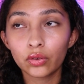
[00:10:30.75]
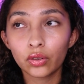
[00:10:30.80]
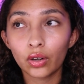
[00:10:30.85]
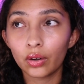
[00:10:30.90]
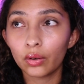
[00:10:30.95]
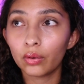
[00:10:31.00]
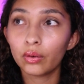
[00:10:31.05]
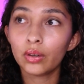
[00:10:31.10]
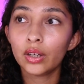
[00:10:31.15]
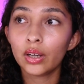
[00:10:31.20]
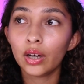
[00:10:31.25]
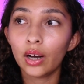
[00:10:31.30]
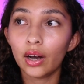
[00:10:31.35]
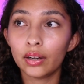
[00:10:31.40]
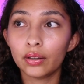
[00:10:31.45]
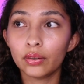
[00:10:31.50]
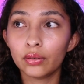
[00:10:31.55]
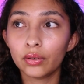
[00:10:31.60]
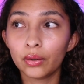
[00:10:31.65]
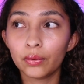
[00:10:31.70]
So
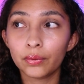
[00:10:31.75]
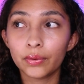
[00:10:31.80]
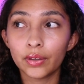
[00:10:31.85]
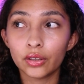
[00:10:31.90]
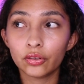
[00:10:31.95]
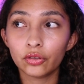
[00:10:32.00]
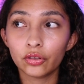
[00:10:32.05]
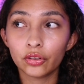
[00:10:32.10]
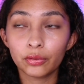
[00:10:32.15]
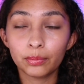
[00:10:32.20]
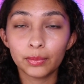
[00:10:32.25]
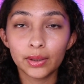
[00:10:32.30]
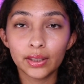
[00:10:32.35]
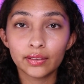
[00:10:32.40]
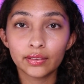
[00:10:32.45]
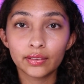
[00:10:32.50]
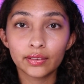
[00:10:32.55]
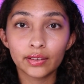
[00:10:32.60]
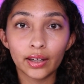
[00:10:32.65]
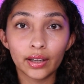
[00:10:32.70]
I don't know if that just
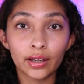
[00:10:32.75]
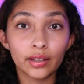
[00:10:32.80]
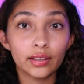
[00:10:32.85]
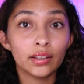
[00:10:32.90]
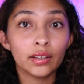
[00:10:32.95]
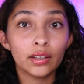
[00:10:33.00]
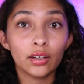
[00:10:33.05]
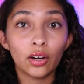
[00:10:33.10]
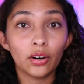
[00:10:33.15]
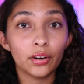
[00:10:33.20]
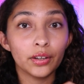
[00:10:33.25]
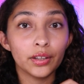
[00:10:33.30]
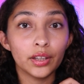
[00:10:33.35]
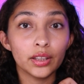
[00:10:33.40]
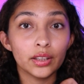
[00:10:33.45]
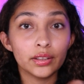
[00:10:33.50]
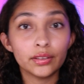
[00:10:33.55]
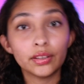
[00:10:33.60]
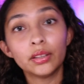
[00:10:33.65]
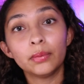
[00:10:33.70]
means that
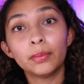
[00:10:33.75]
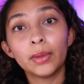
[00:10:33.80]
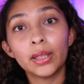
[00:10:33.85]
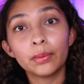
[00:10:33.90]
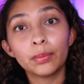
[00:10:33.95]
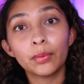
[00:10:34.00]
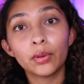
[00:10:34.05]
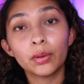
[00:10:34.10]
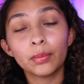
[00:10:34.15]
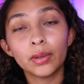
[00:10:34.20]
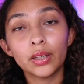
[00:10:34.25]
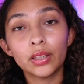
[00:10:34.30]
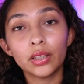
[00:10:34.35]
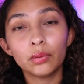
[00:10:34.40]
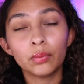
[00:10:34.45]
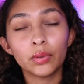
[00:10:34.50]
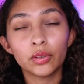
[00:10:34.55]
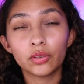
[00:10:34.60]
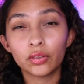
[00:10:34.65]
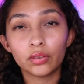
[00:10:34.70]
Ariana did make more
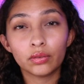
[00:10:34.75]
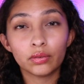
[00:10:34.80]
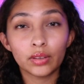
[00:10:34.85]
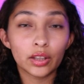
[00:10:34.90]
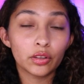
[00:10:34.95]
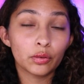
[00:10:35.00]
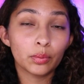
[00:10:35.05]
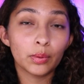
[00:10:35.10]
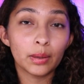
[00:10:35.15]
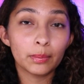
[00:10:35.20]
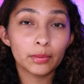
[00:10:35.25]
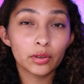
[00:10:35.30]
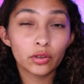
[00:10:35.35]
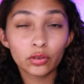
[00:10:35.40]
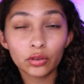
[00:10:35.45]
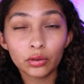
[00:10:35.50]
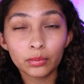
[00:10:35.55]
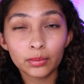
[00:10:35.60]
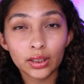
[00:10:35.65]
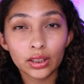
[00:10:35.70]
money, which that's what I'm
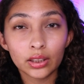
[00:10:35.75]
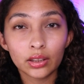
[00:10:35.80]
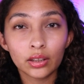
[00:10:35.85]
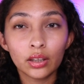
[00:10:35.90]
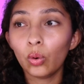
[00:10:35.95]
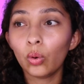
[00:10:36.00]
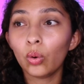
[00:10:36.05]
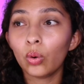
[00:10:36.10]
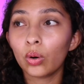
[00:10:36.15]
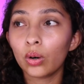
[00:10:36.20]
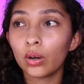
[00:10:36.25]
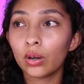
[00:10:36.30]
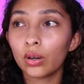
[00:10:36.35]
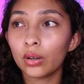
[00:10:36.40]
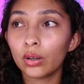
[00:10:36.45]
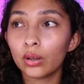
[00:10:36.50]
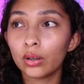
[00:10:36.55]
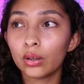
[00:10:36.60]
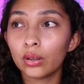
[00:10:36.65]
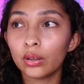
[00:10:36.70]
assuming,
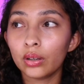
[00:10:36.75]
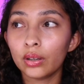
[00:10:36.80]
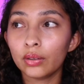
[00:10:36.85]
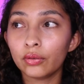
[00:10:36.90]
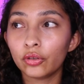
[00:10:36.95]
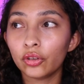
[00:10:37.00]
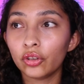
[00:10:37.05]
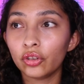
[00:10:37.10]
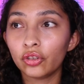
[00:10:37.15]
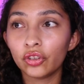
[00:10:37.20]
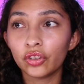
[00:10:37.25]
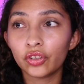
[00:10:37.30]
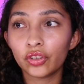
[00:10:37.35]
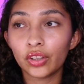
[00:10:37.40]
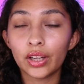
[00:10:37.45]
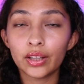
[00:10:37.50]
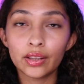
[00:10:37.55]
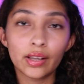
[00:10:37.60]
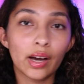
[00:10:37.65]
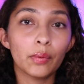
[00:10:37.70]
or if she's just
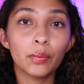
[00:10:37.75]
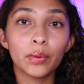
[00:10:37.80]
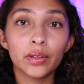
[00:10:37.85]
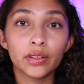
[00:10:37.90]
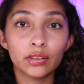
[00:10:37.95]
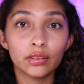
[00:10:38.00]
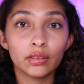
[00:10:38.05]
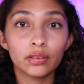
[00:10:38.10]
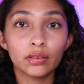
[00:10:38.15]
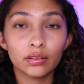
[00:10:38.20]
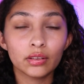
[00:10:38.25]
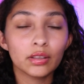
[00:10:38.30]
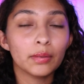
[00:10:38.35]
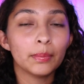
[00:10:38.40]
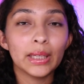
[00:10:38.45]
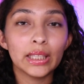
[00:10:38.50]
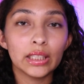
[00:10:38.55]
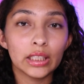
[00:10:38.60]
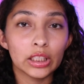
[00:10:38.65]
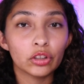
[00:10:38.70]
saying that wasn't the
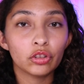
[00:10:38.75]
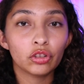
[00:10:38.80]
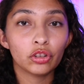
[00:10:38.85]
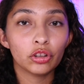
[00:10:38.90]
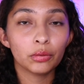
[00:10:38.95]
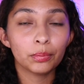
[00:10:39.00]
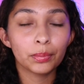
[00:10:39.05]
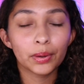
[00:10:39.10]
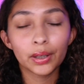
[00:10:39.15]
main issue.